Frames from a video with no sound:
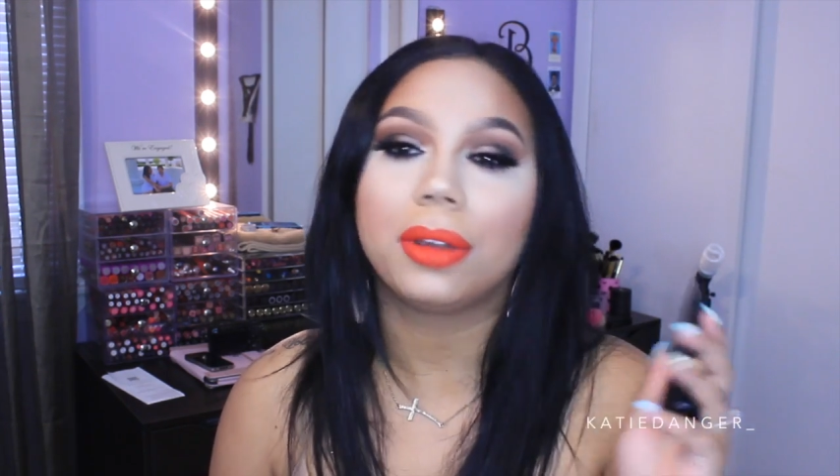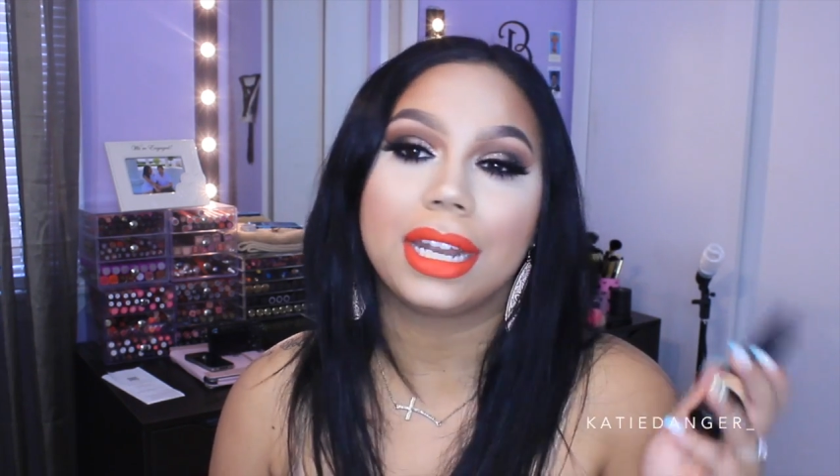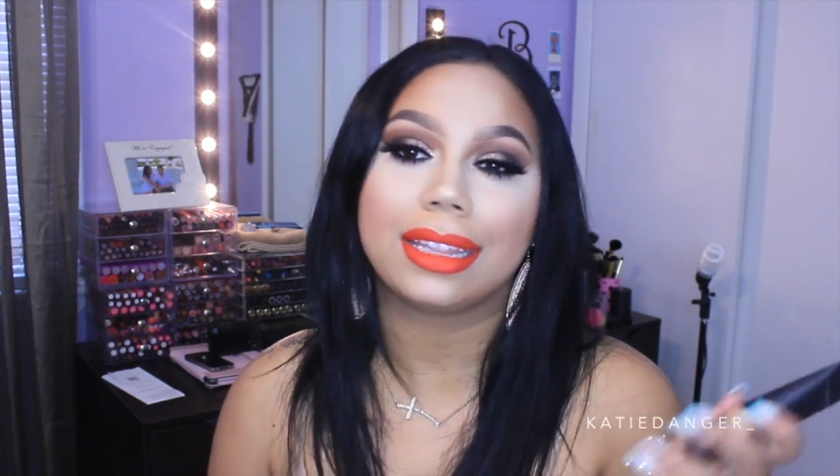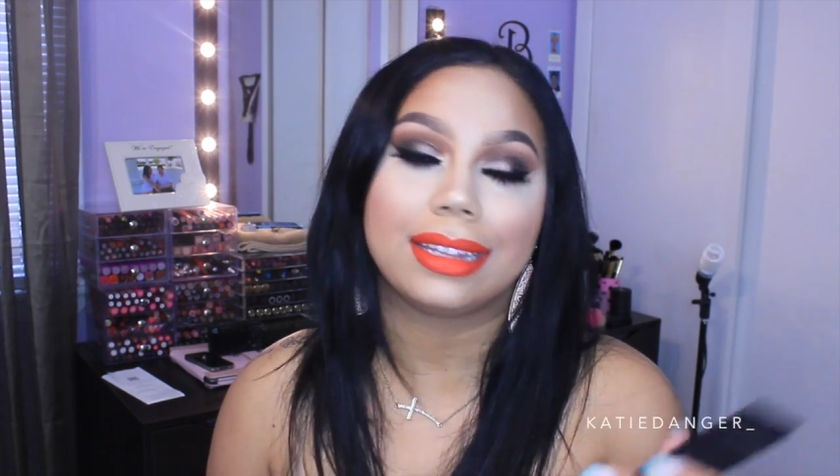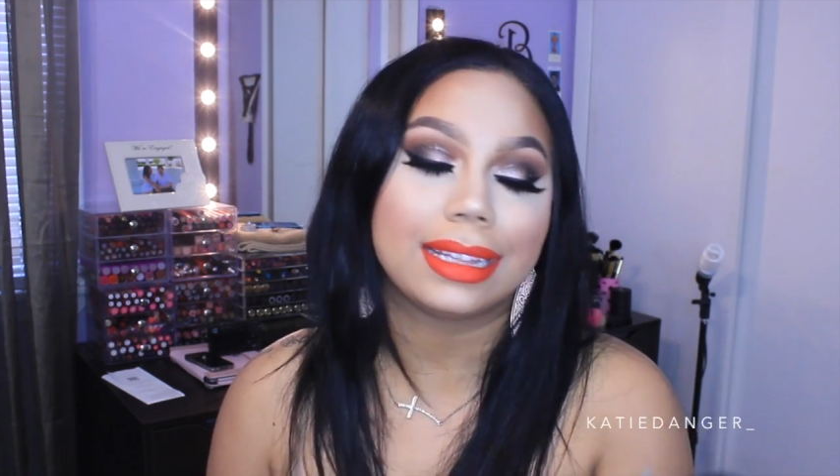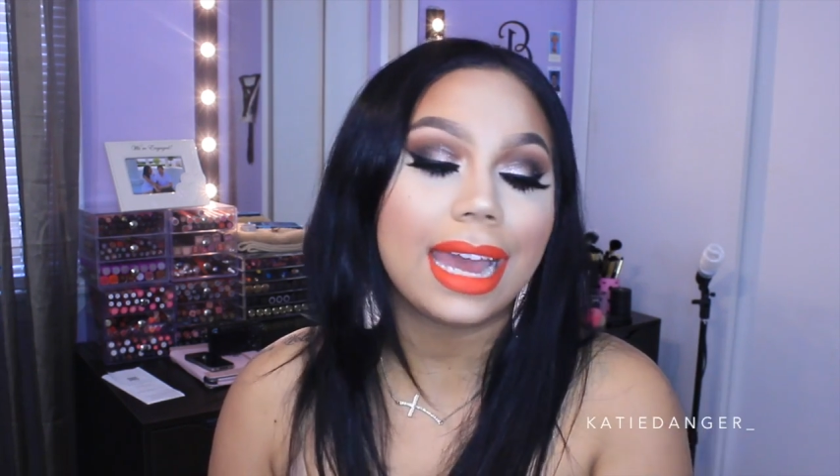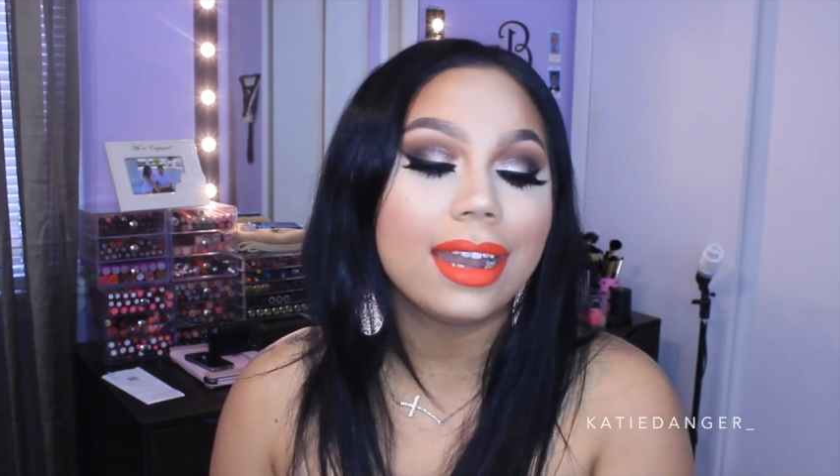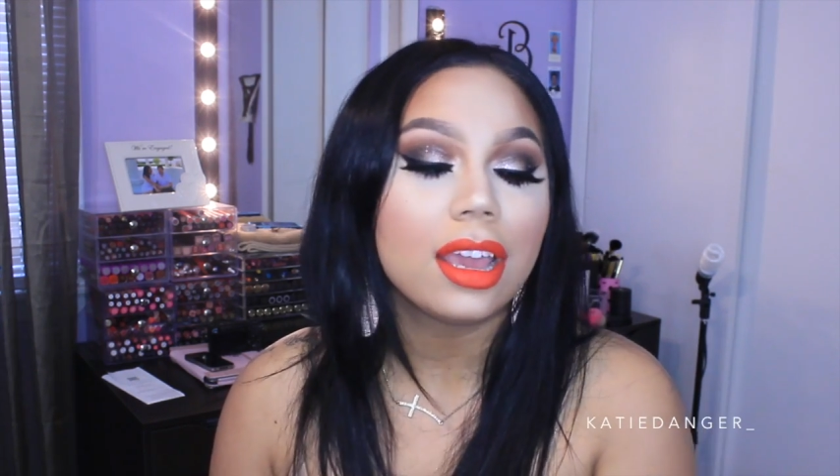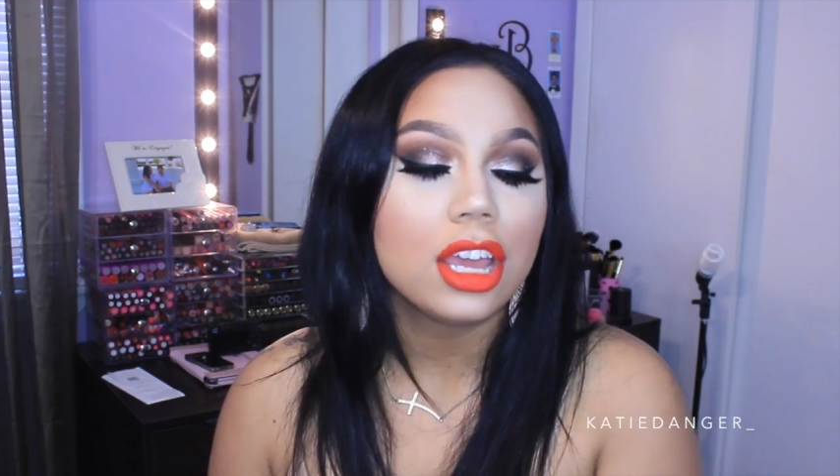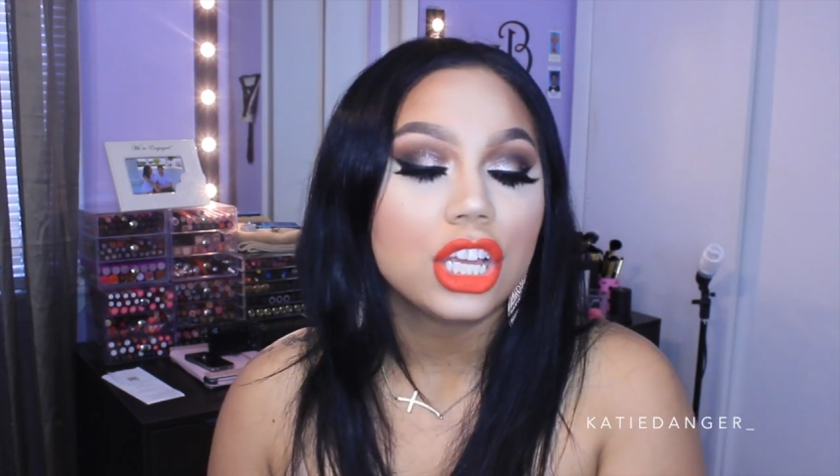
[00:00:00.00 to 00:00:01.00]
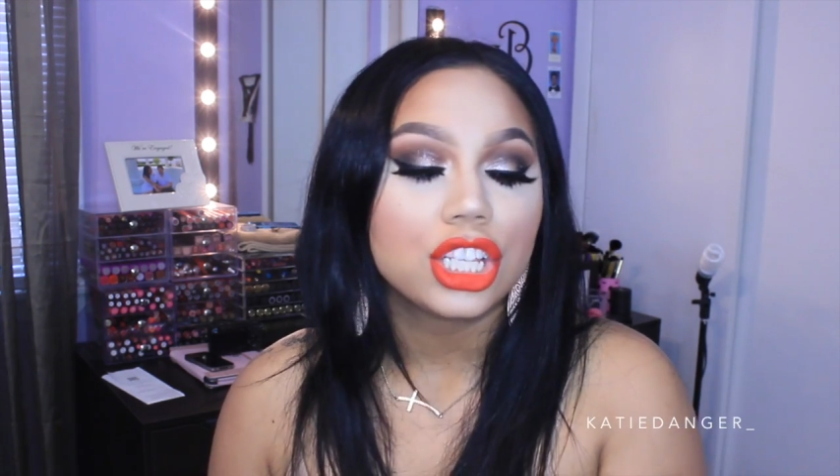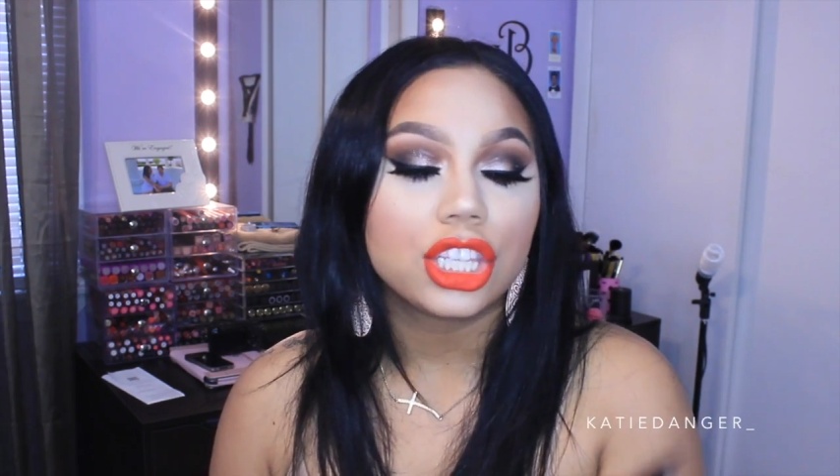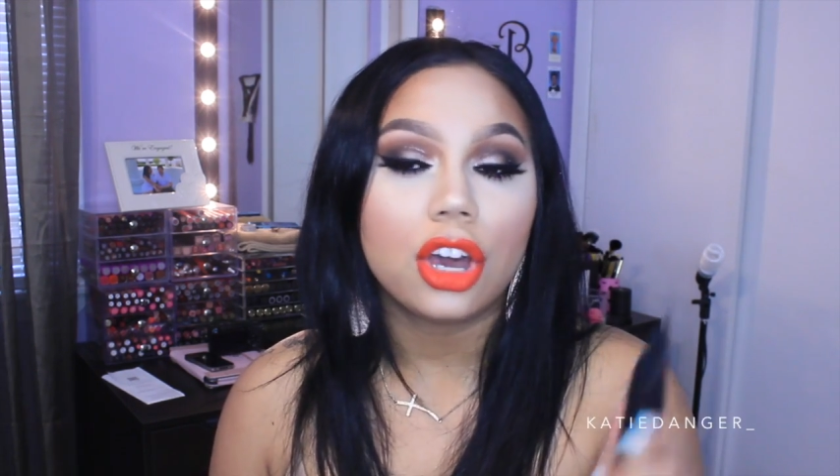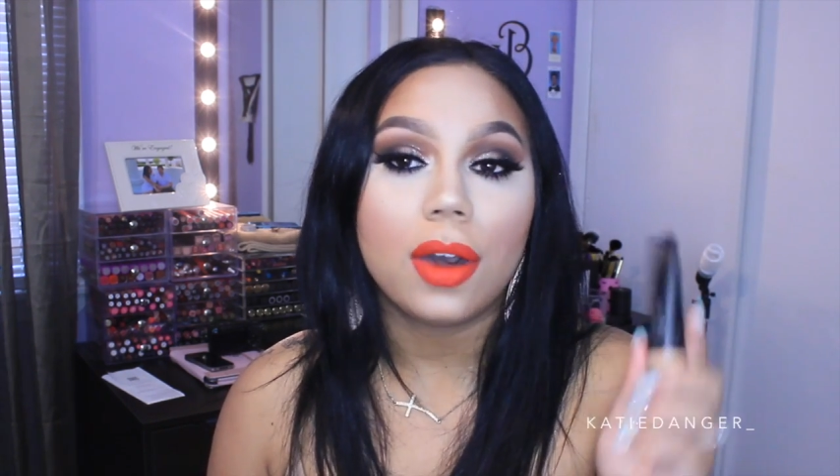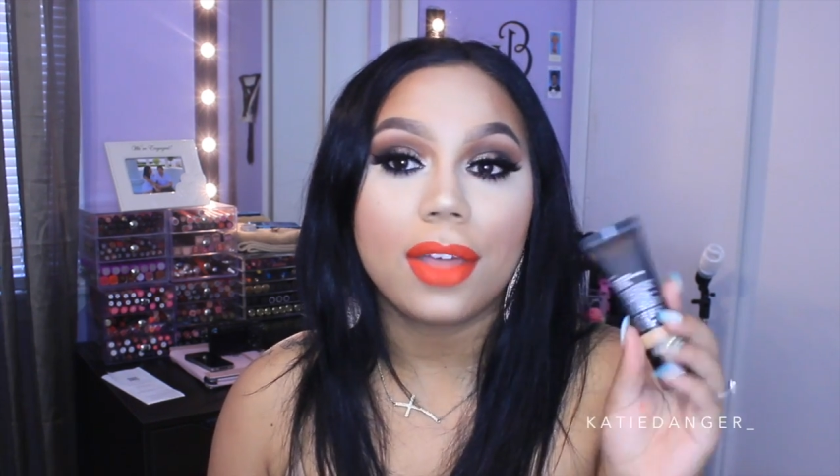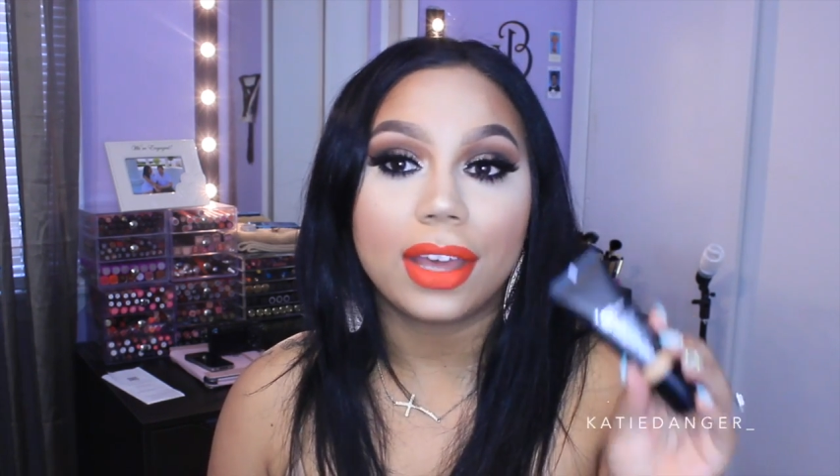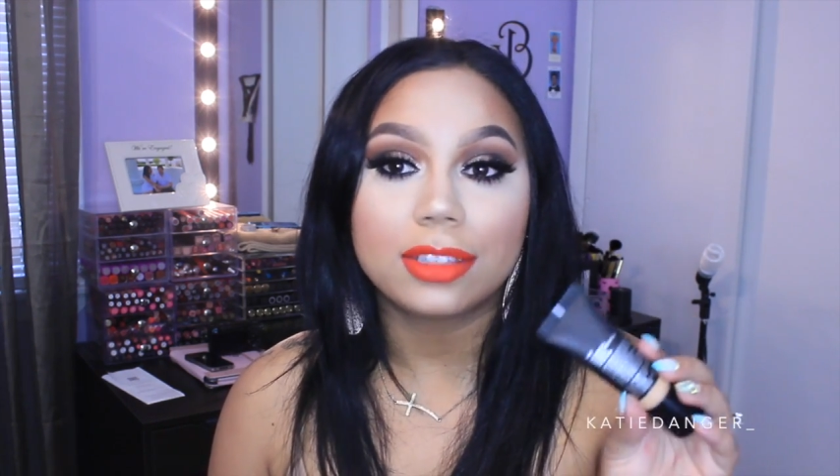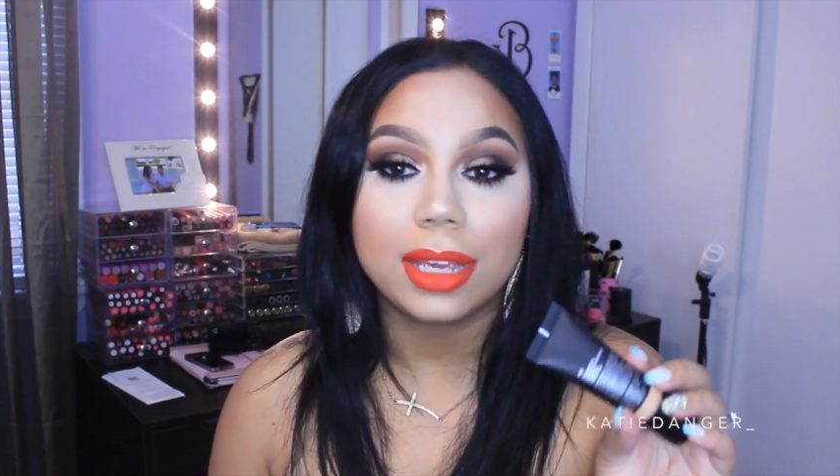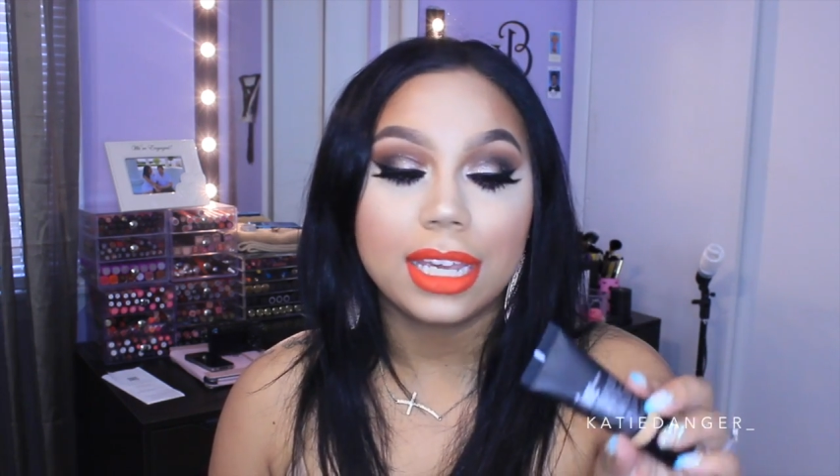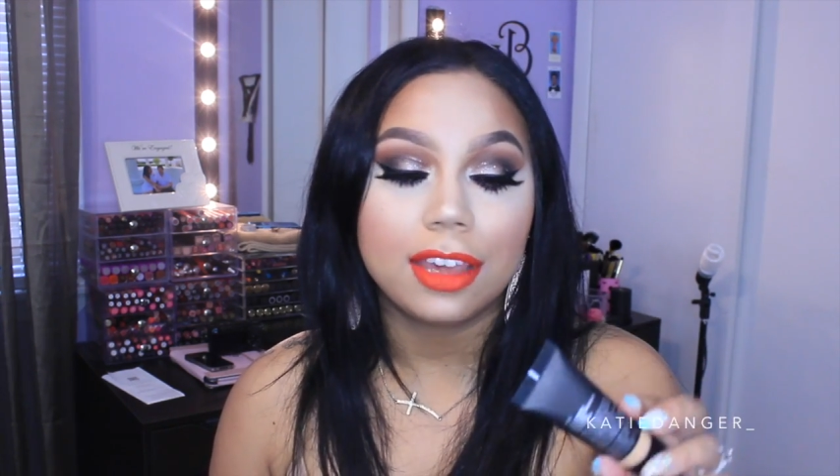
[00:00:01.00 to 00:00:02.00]
or anything like that. So
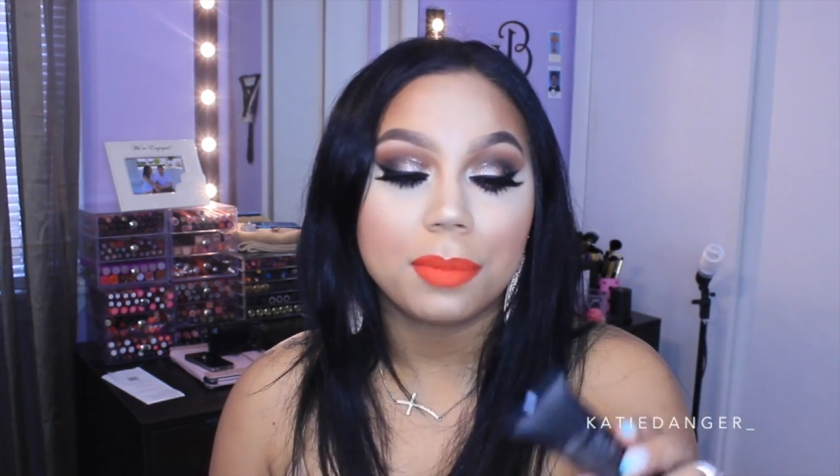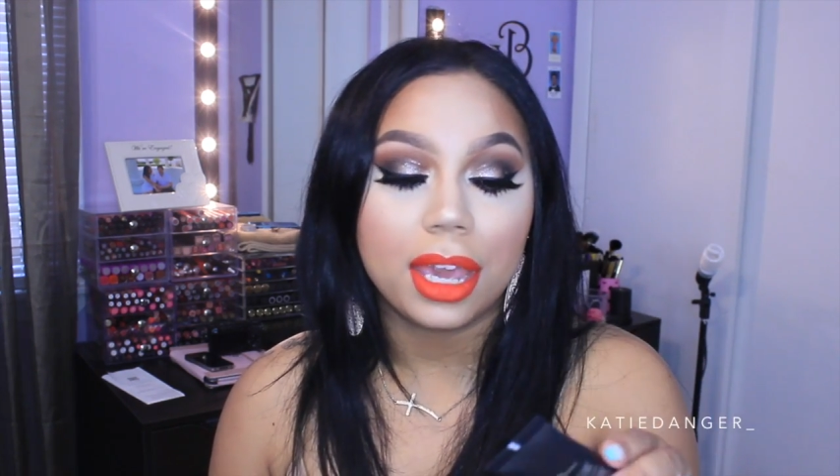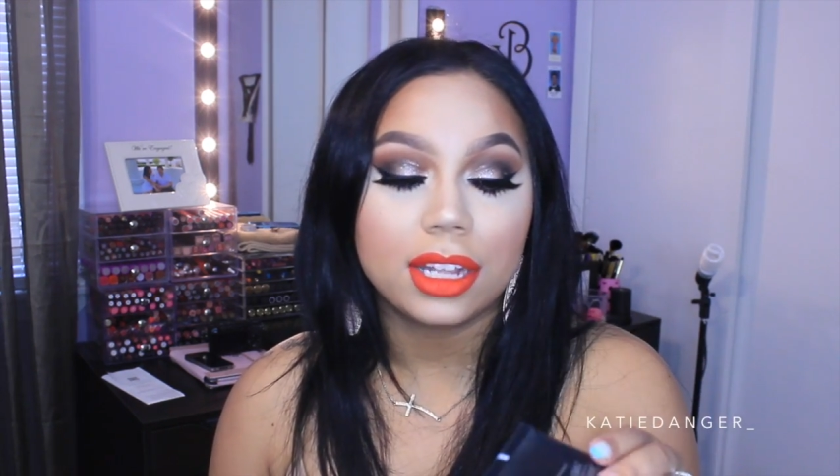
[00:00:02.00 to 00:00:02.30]
that's why he gave me